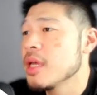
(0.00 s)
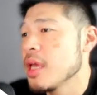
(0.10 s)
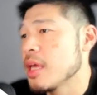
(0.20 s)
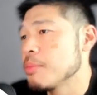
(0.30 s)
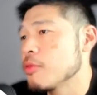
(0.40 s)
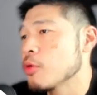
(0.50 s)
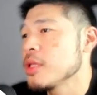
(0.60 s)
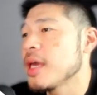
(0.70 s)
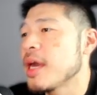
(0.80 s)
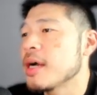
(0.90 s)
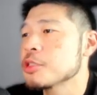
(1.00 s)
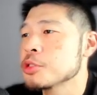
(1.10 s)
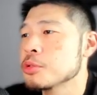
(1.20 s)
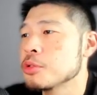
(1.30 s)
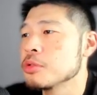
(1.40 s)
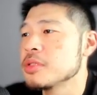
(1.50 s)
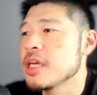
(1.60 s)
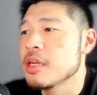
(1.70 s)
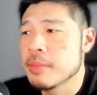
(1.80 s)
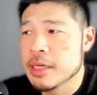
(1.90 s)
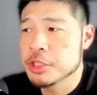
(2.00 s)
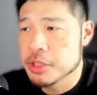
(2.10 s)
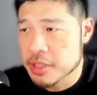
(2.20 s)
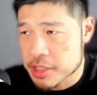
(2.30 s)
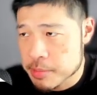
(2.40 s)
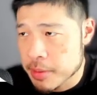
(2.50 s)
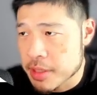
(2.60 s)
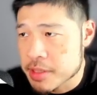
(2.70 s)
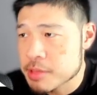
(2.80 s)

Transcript: And before the actual data matching takes place,